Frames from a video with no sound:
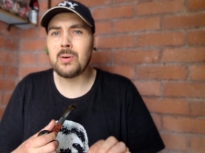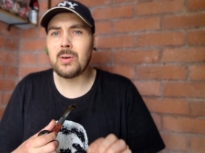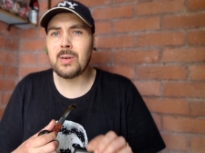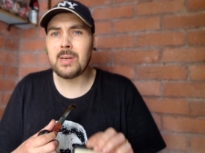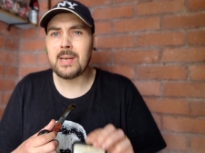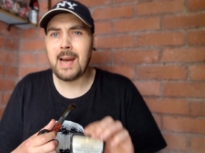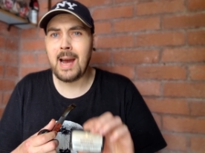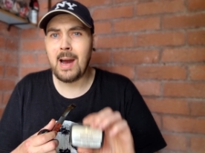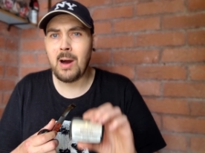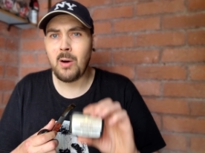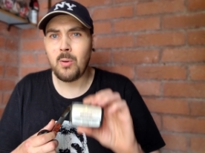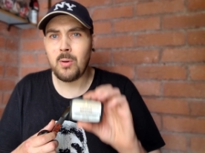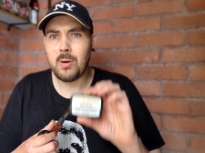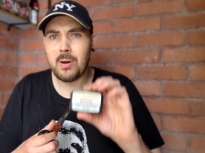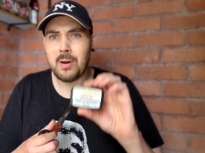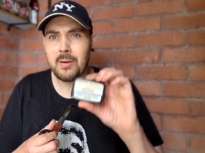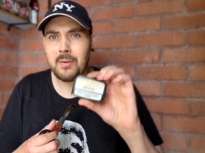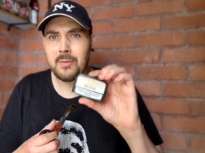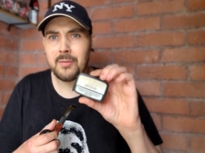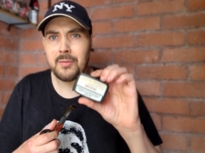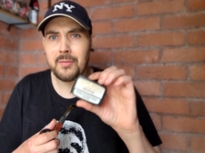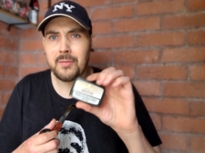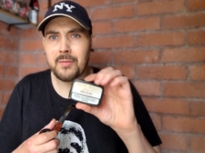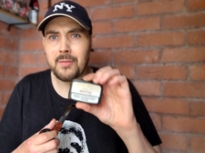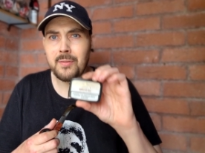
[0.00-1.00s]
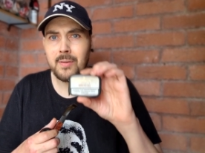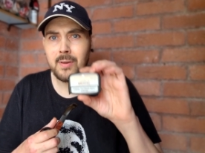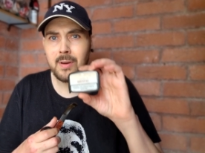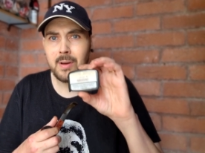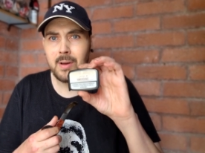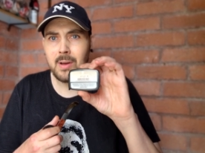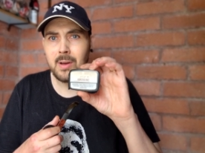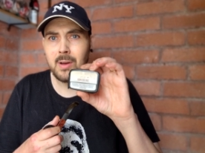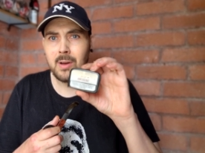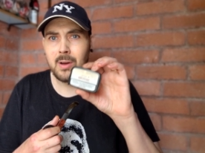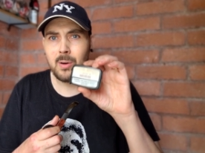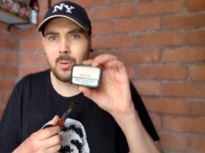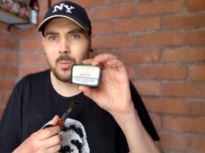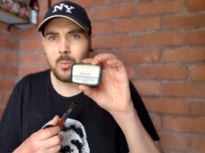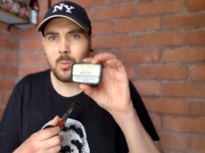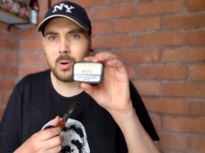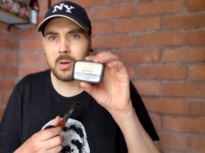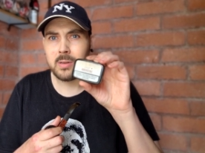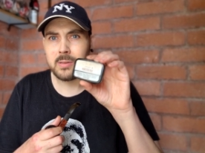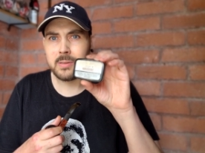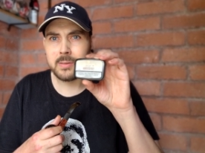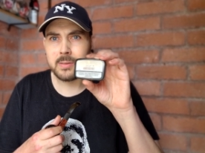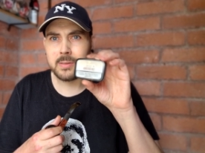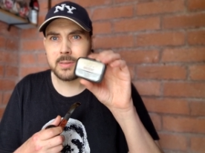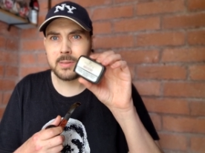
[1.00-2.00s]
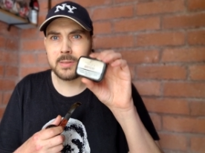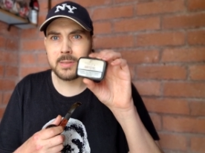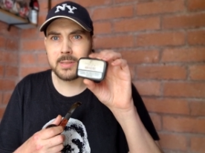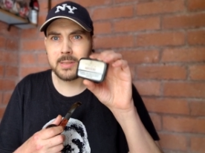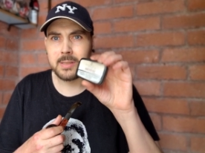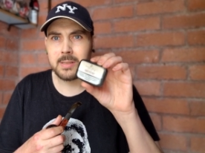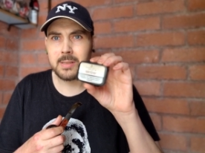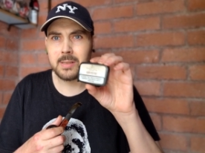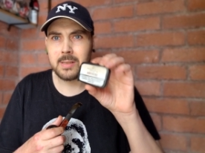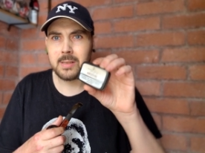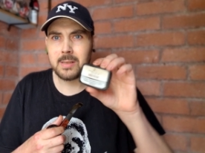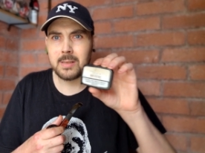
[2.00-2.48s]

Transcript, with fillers: Goweth ones.